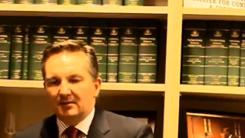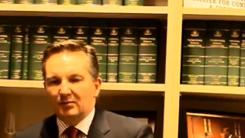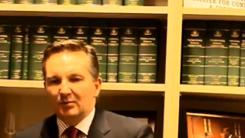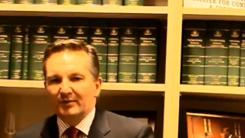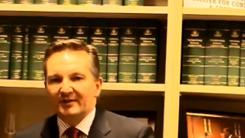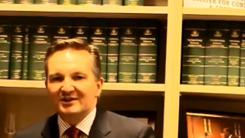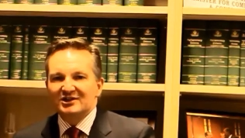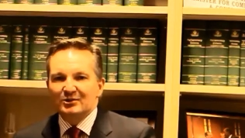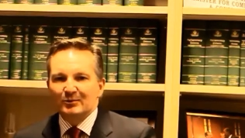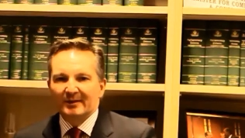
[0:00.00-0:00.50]
Well,
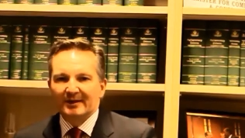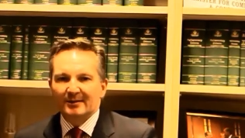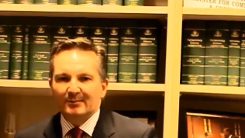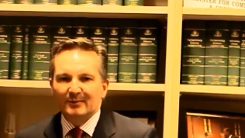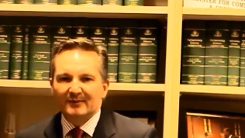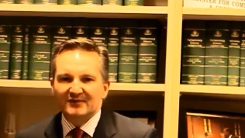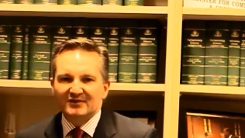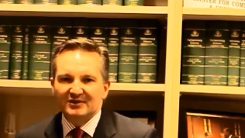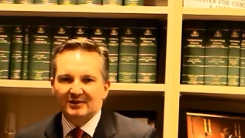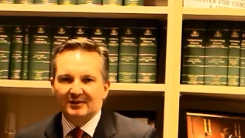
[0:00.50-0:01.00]
this week
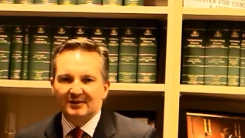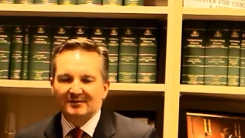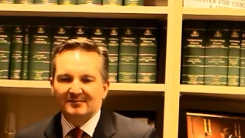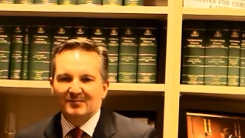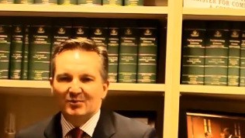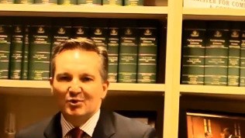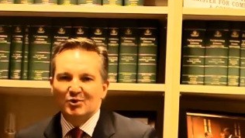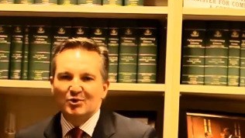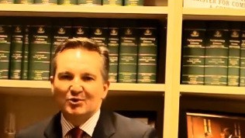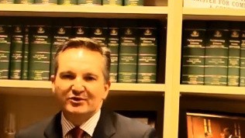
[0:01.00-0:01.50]
we've seen
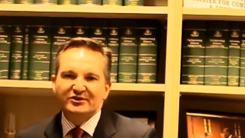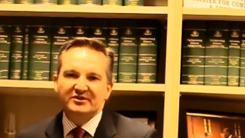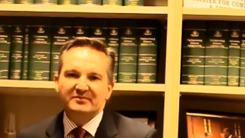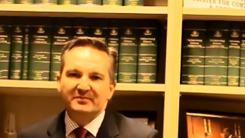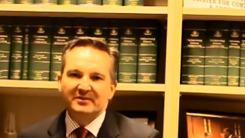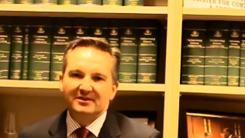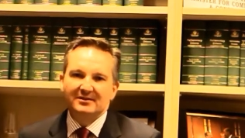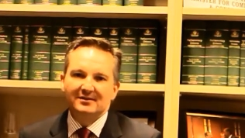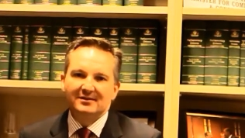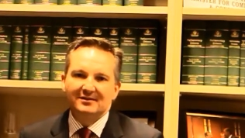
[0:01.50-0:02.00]
more
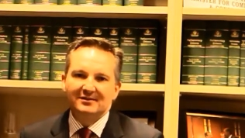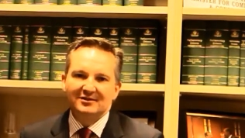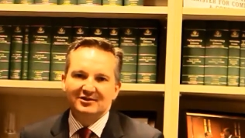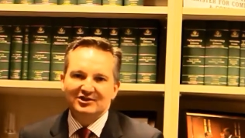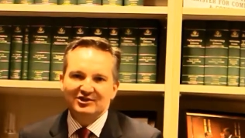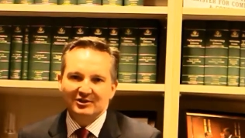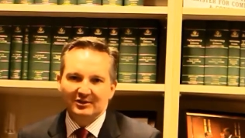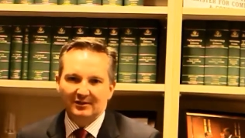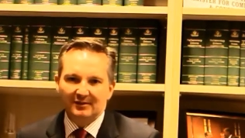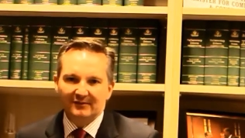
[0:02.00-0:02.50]
spin and
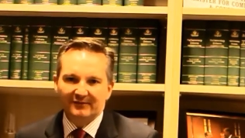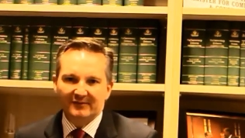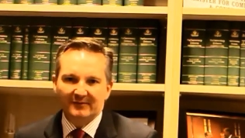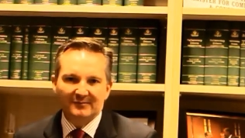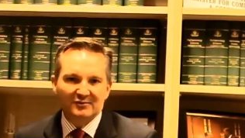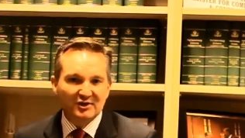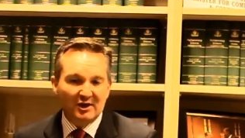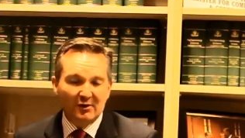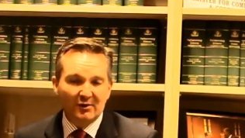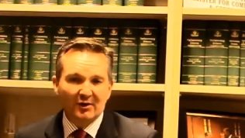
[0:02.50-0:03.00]
deceit
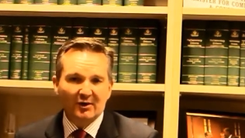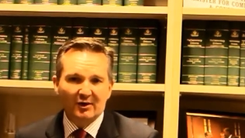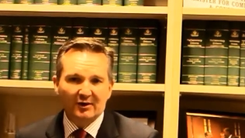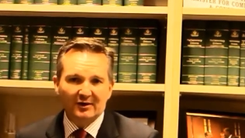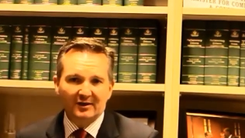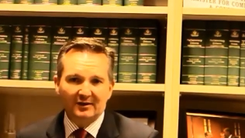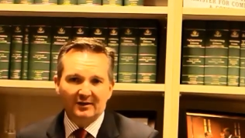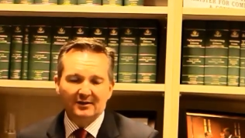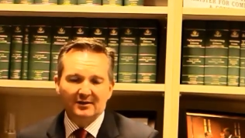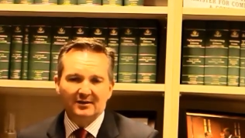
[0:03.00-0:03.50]
from Joe
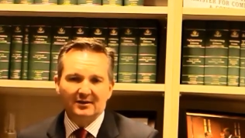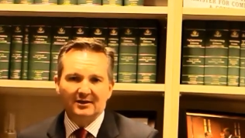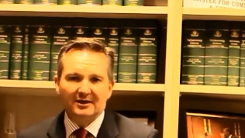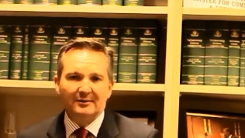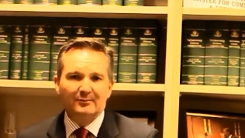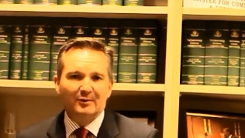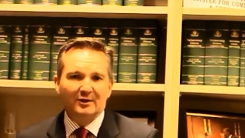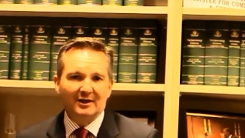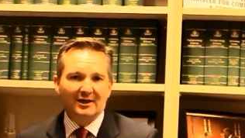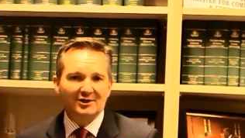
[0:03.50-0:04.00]
Hockey
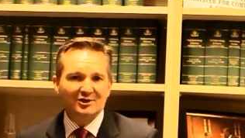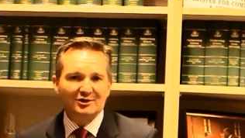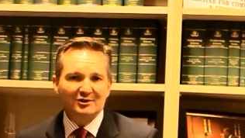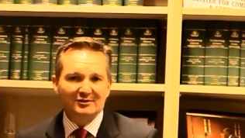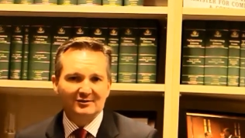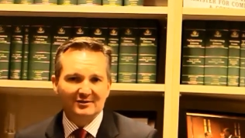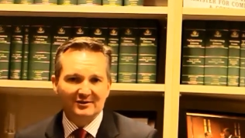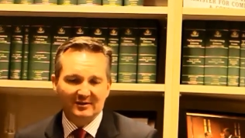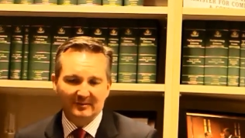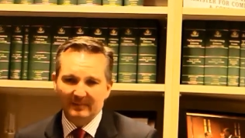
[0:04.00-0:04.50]
in
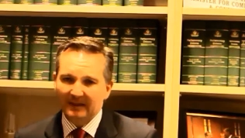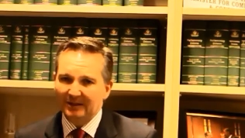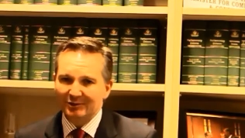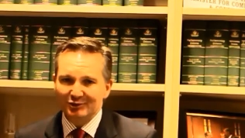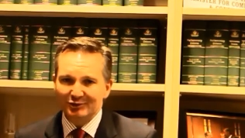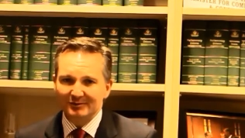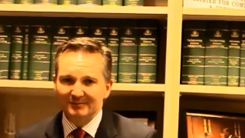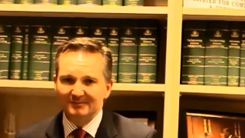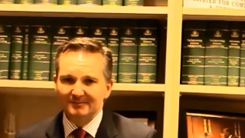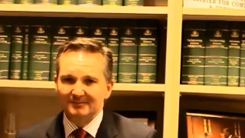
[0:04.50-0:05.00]
relation to the
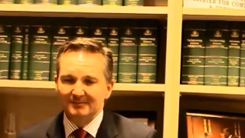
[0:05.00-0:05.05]
budget.